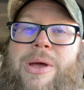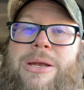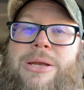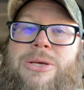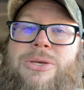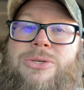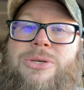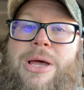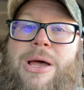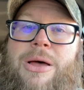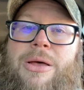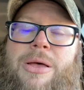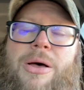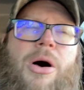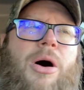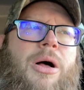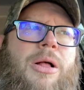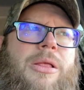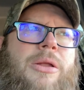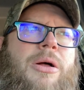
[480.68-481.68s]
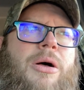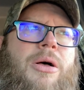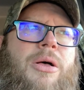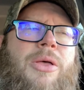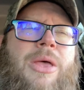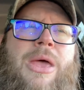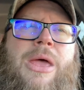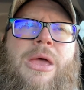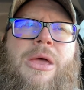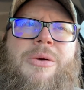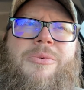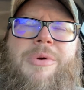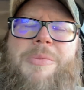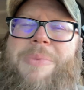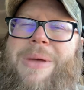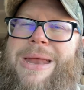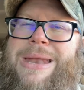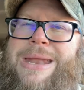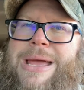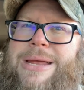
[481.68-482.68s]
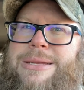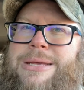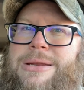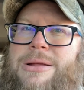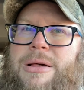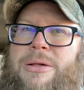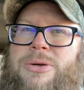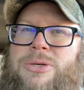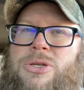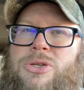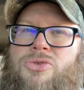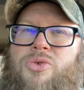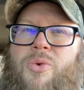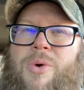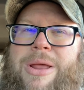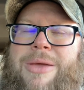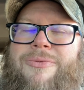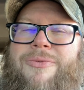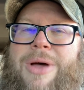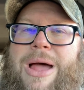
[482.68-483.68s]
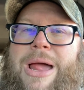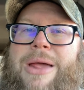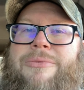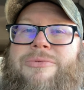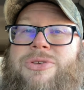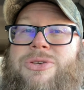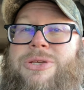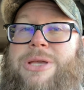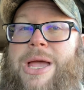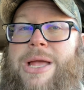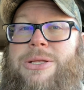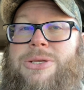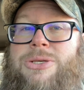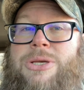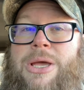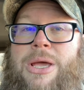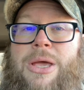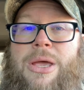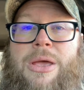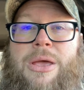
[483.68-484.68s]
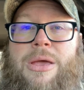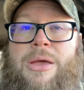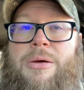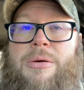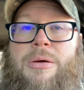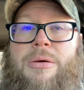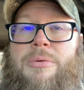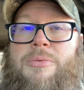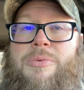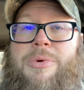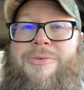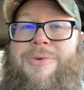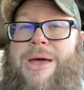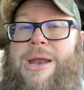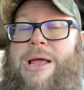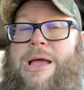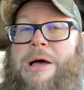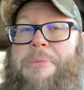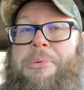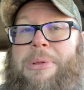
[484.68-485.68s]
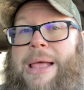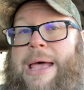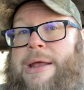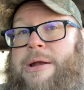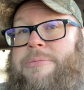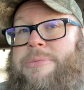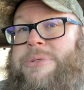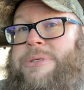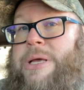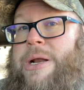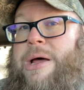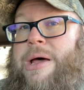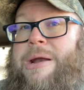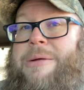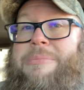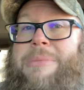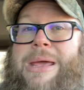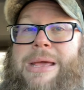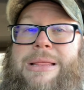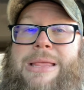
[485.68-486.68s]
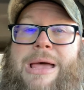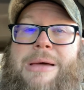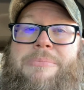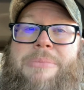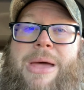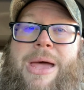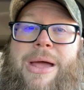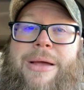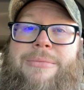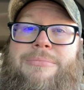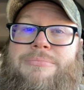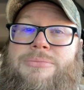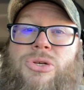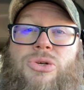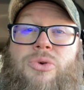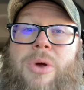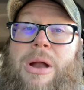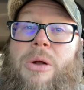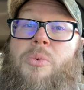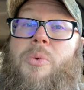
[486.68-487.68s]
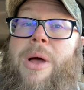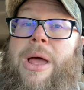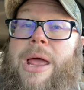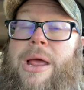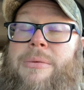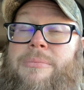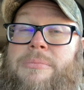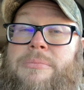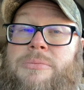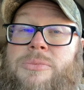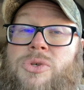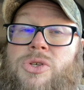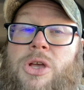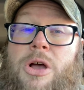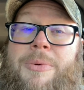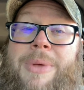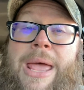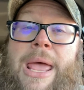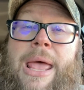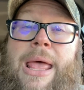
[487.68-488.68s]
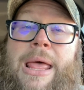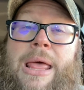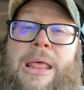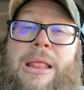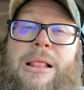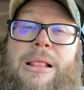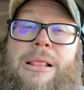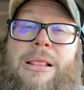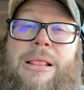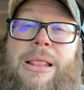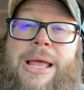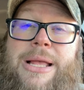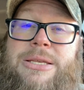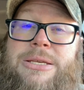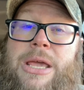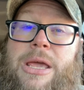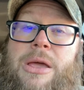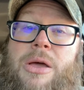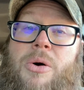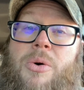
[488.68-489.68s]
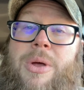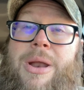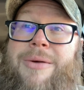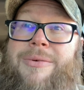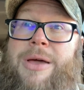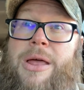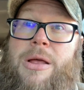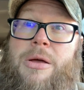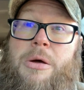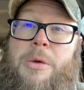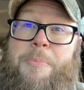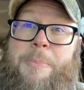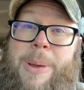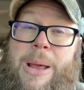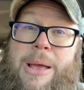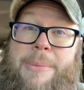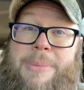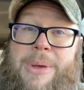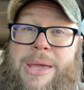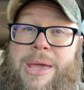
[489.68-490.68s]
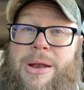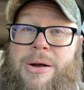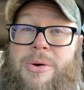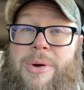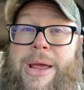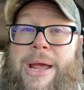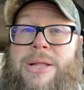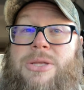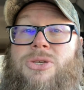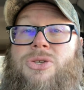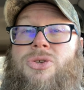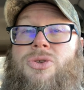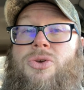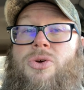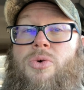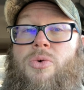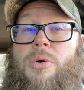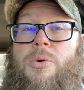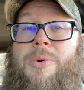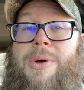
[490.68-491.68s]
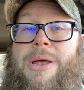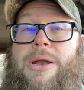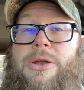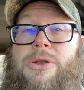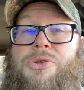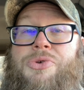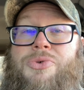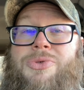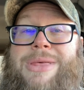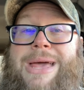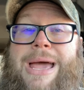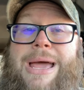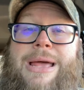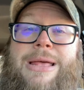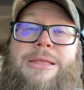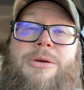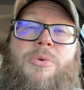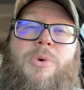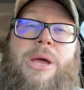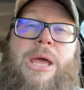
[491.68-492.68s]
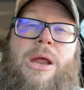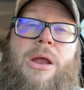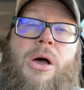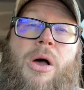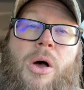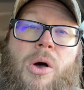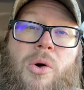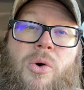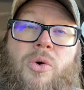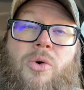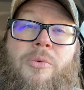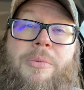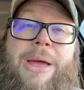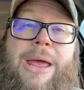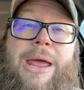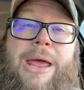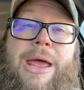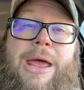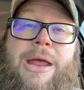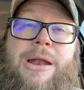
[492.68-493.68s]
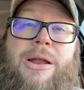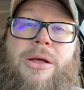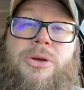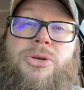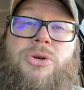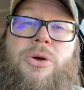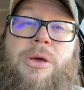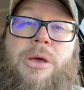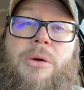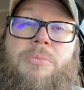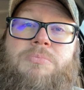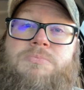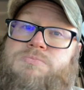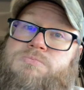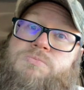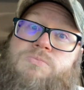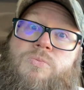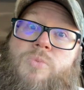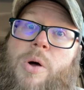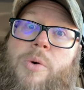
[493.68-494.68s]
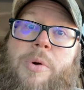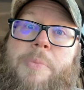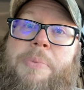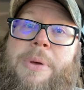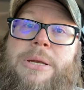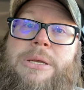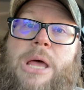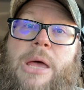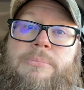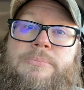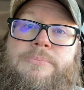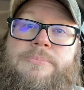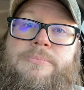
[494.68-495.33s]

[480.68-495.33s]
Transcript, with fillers: to sell. All in all, we paid $19.25. We've got a couple items that ought to make that back straight away. So let's get going. I've got to go pick up my kiddo at school. We're going to do that, and then we'll get home, and I'll show you what we picked up.